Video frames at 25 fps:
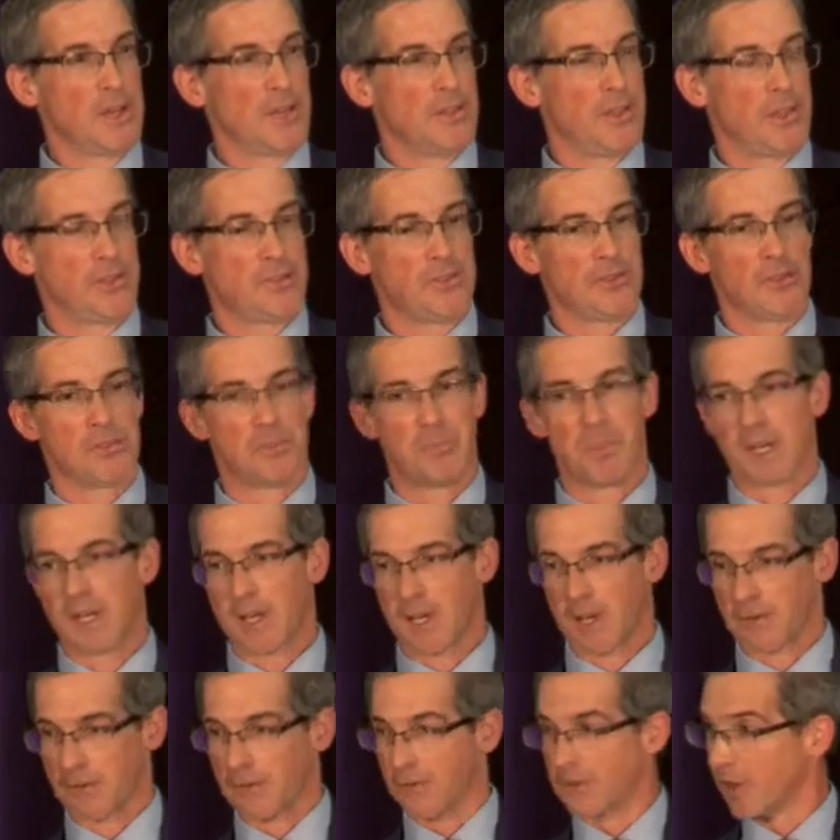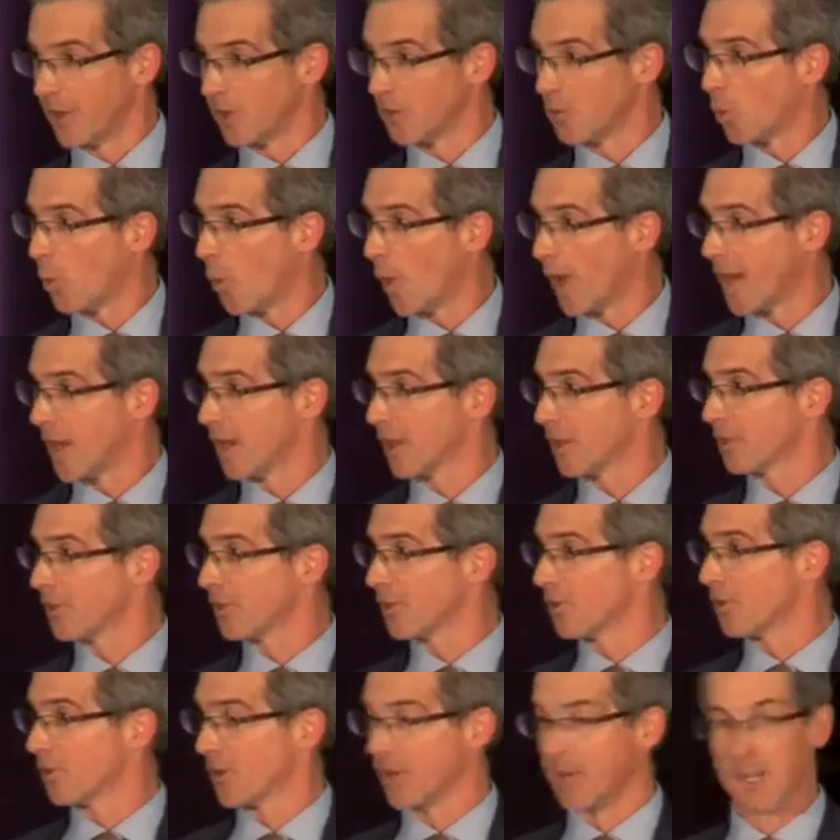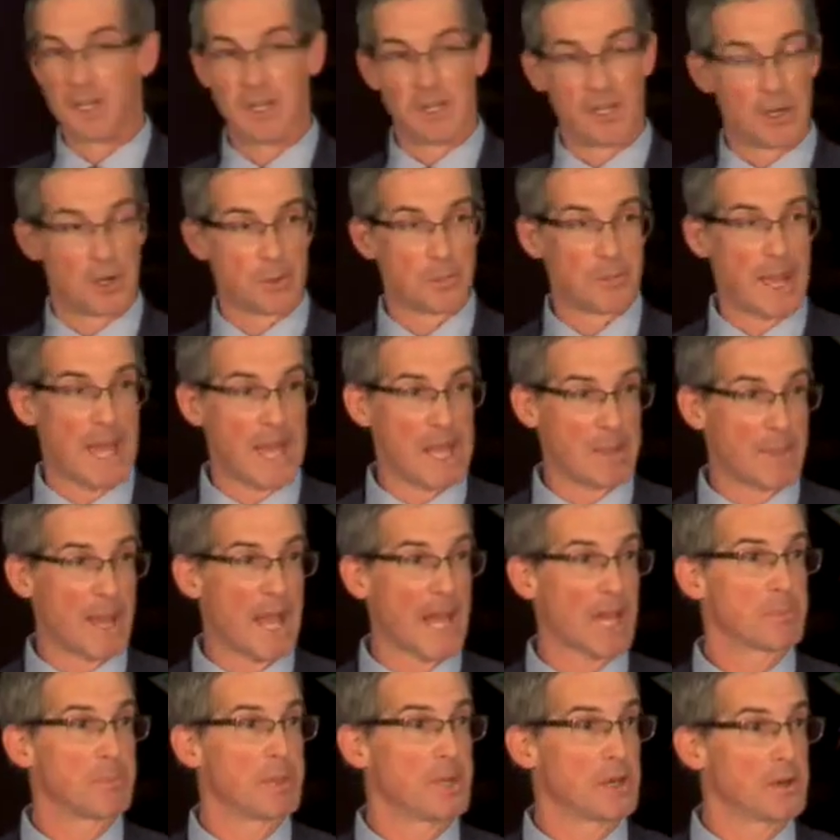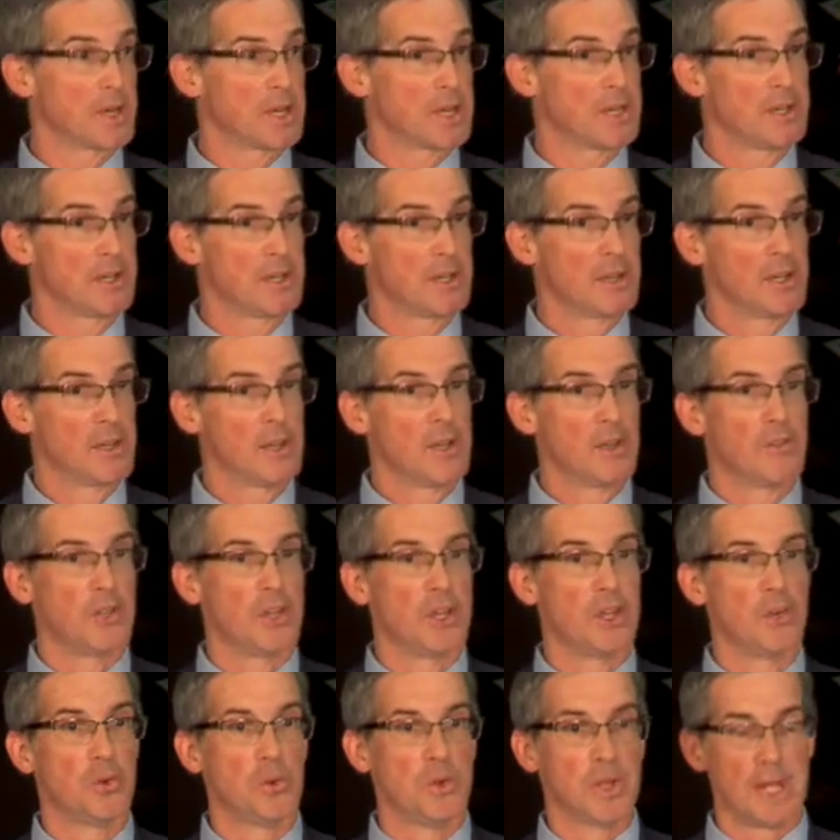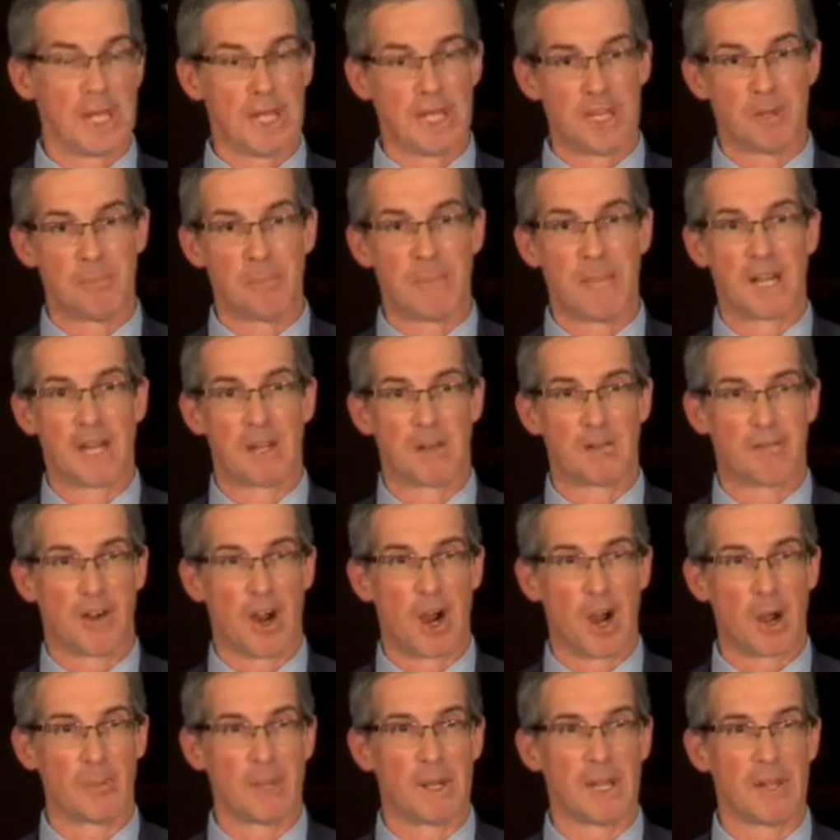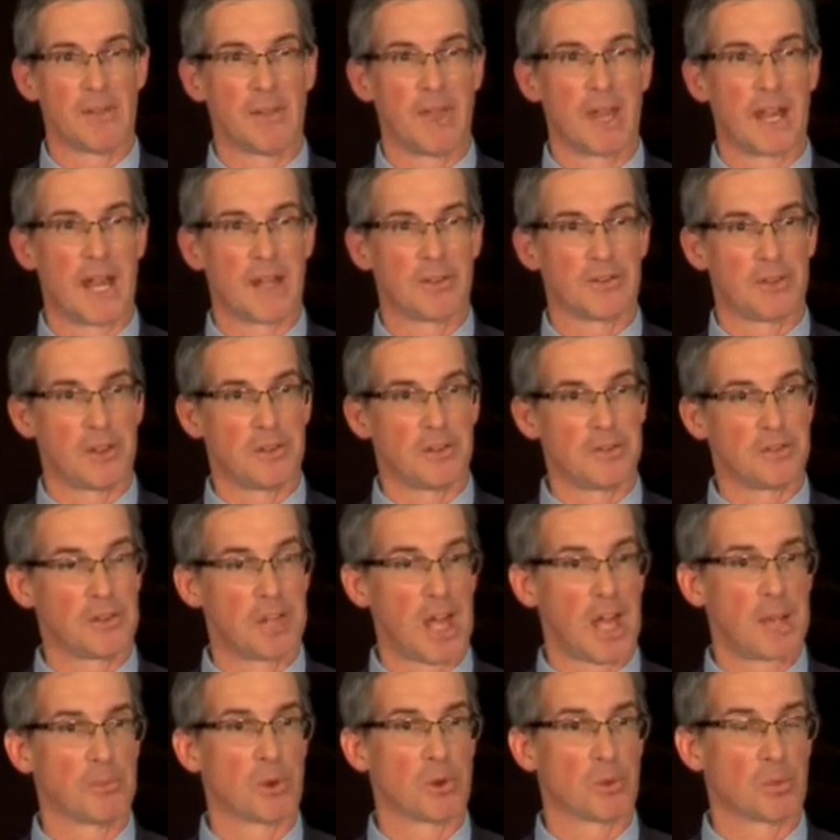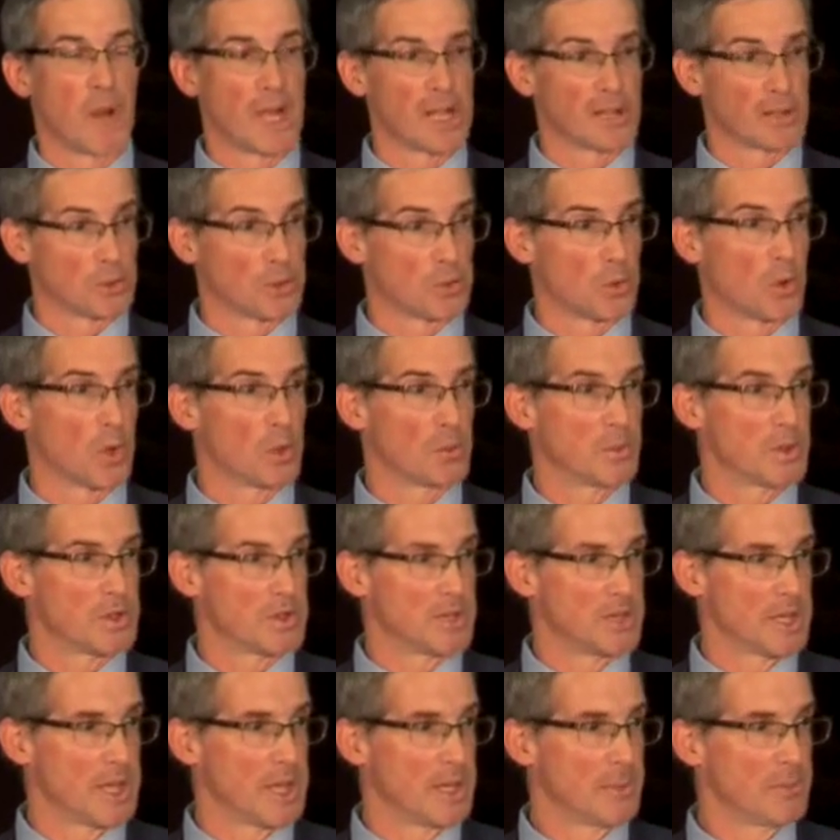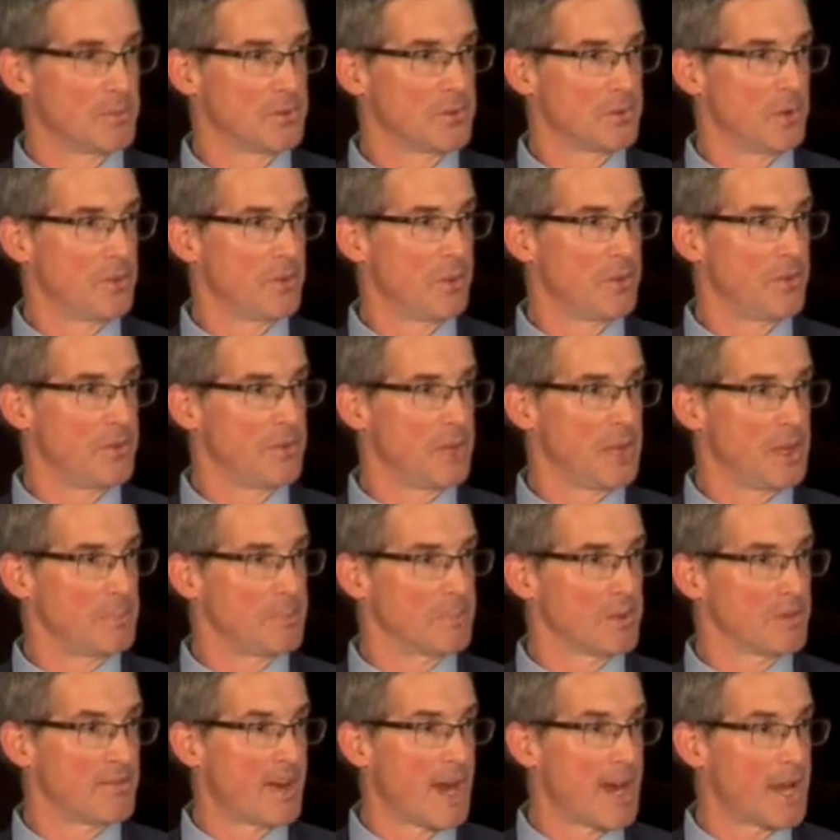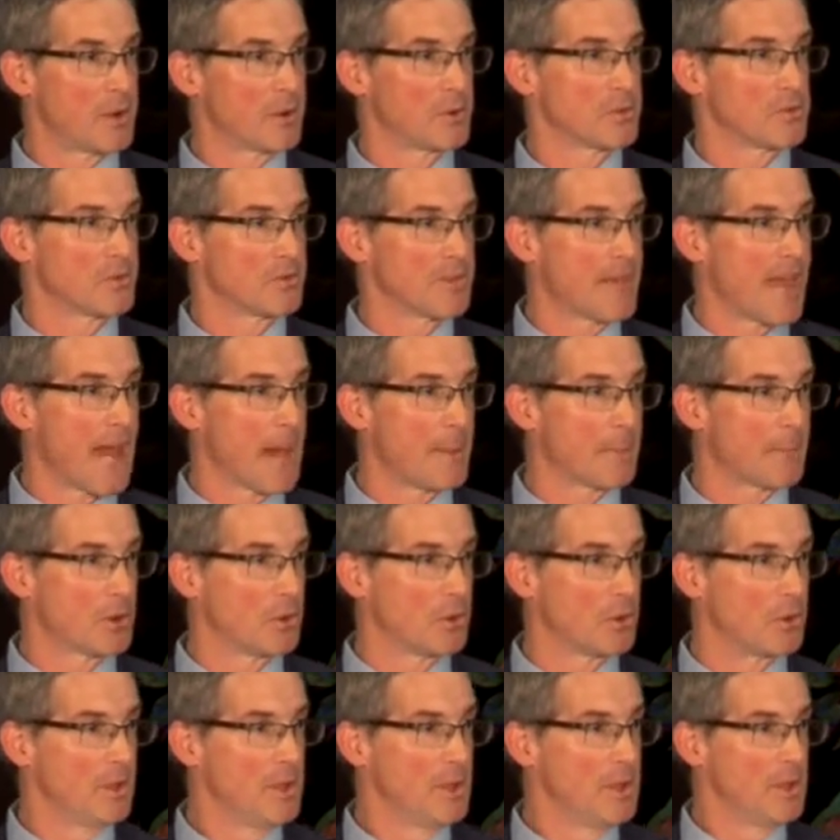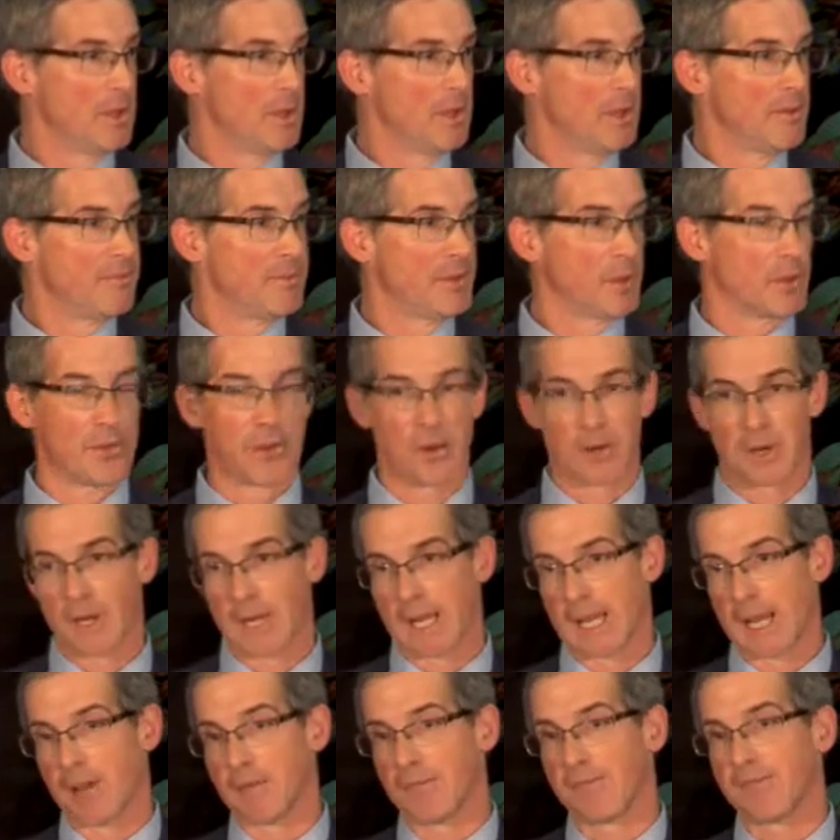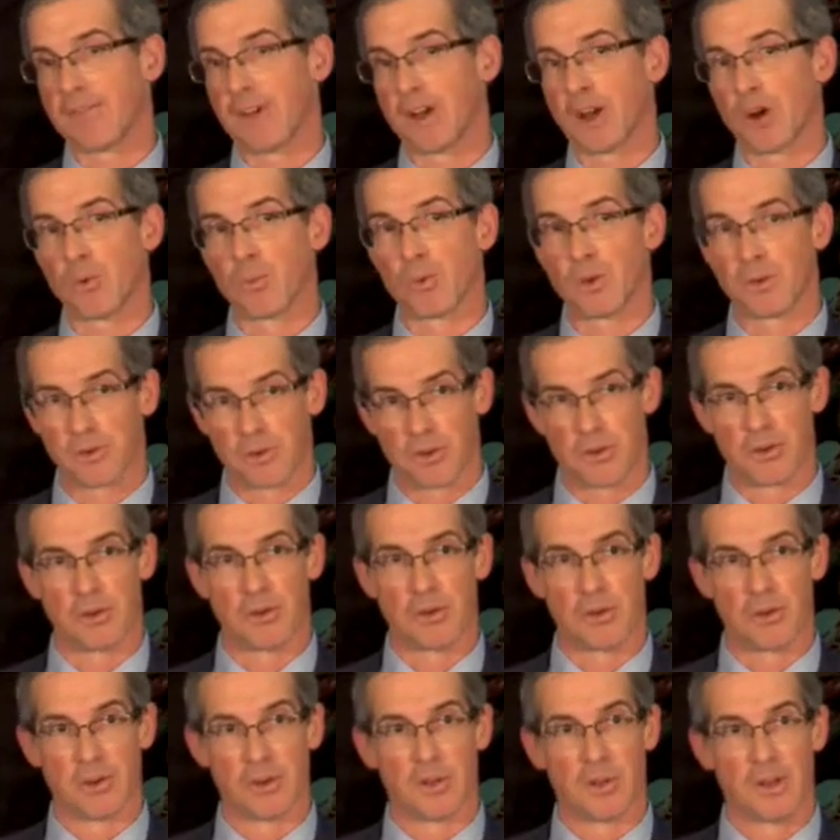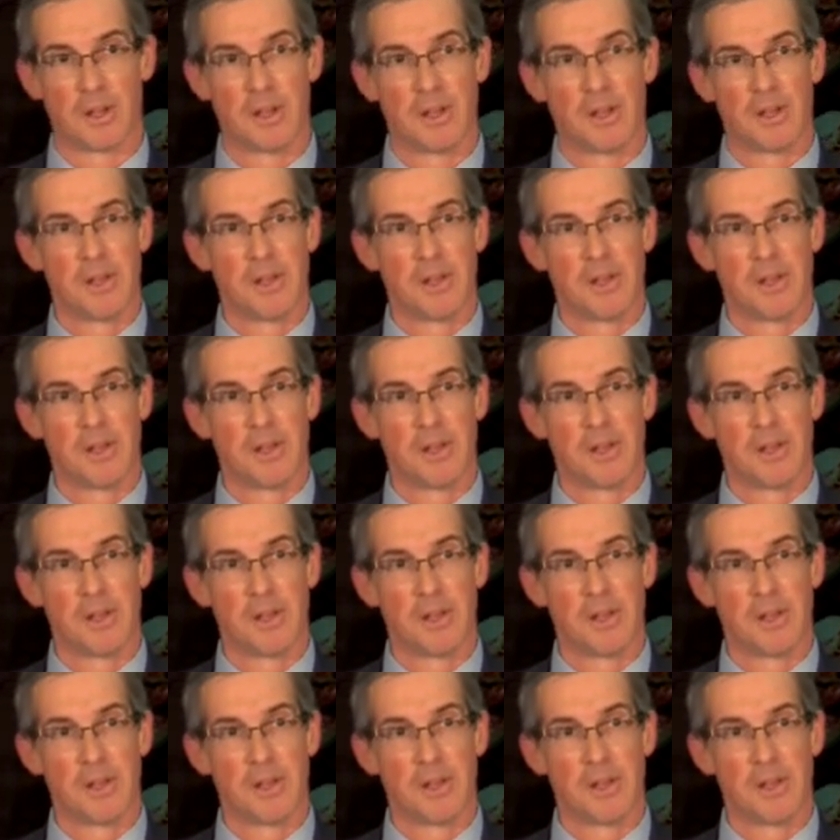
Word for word: This is because it's a 20 to 30 year payback period that you need to be in an environment that has a stable regulatory regime so that the providers of capital feel they're getting a fair return.